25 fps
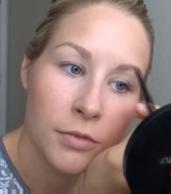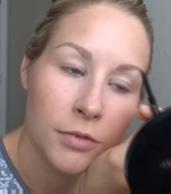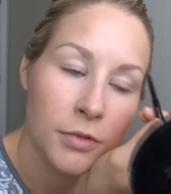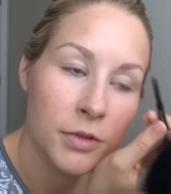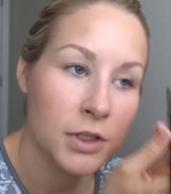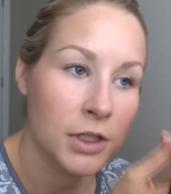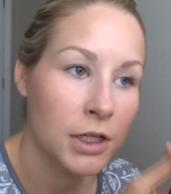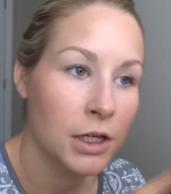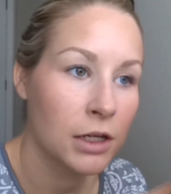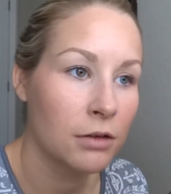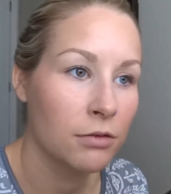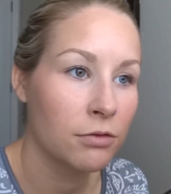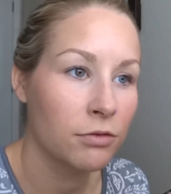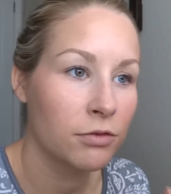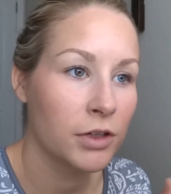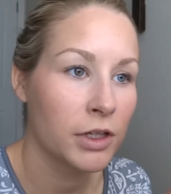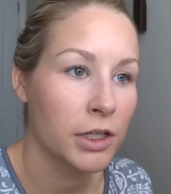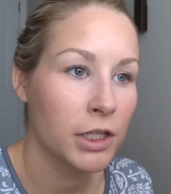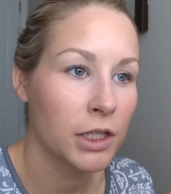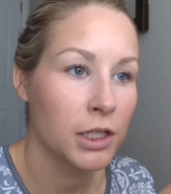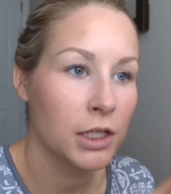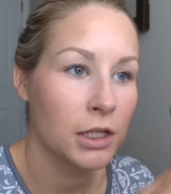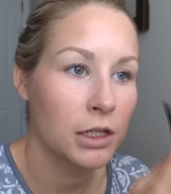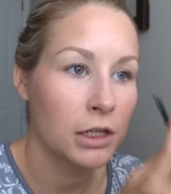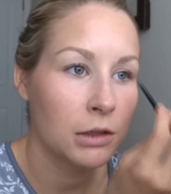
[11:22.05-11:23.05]
Just kind of
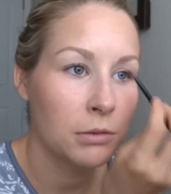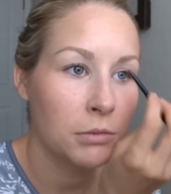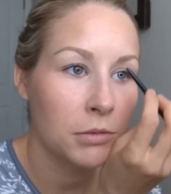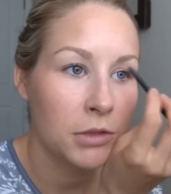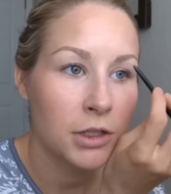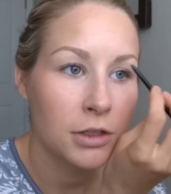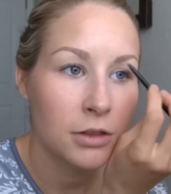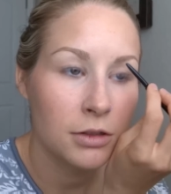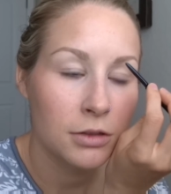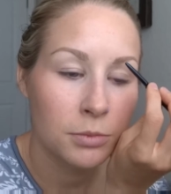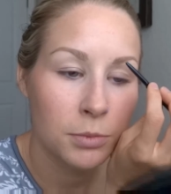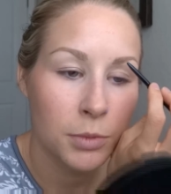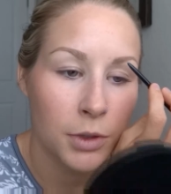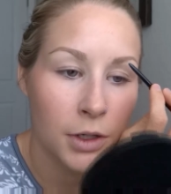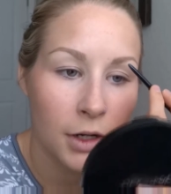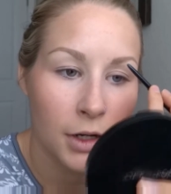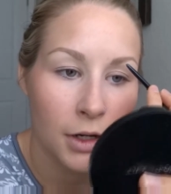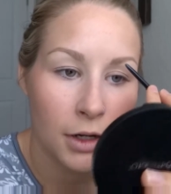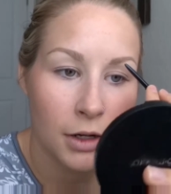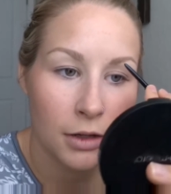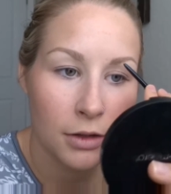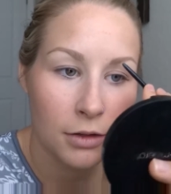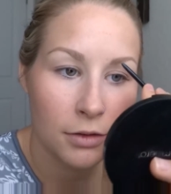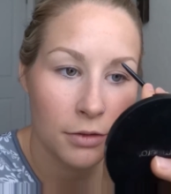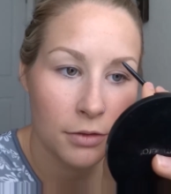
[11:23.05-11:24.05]
fill in empty
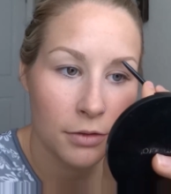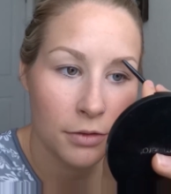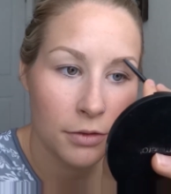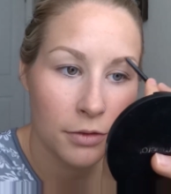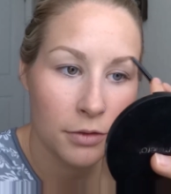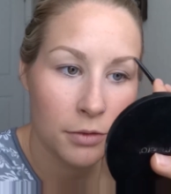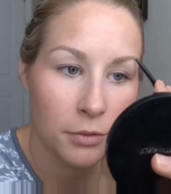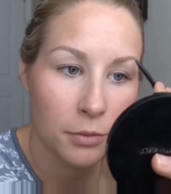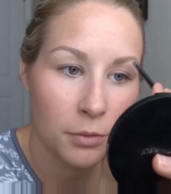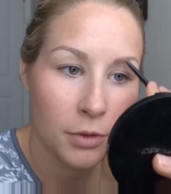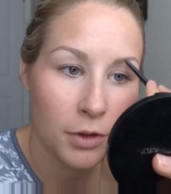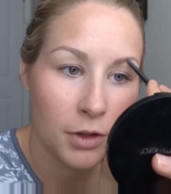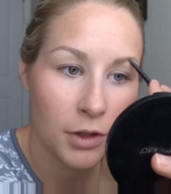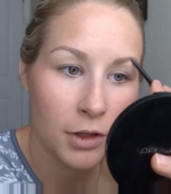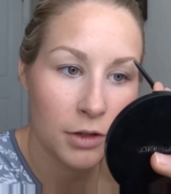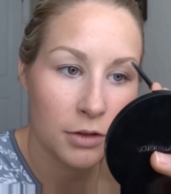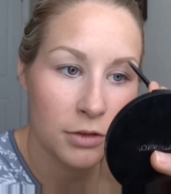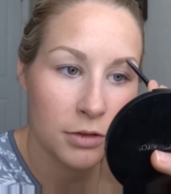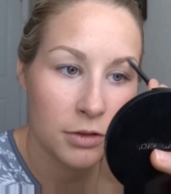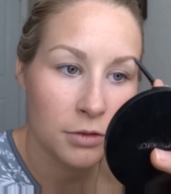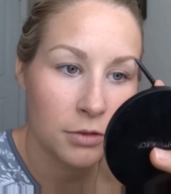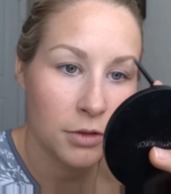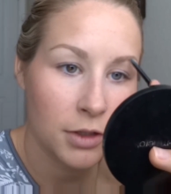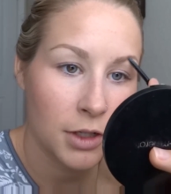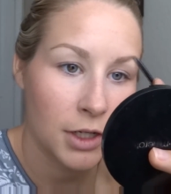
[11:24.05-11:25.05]
spots where
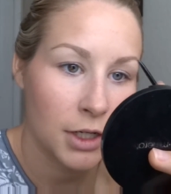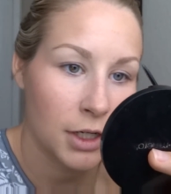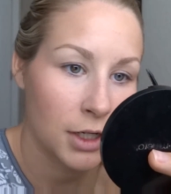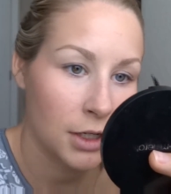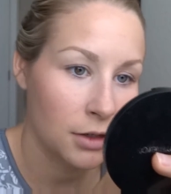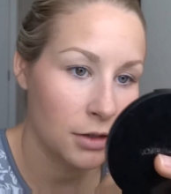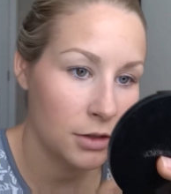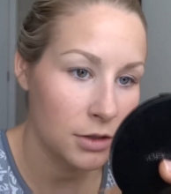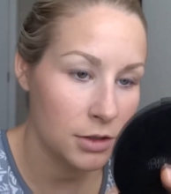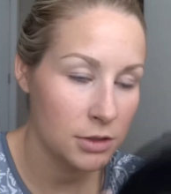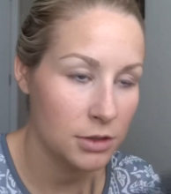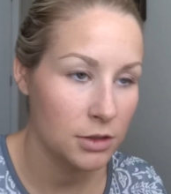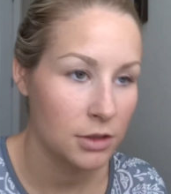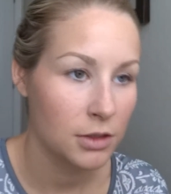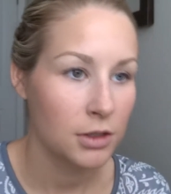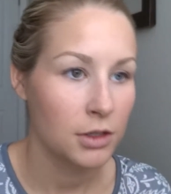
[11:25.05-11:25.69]
there's no hairs.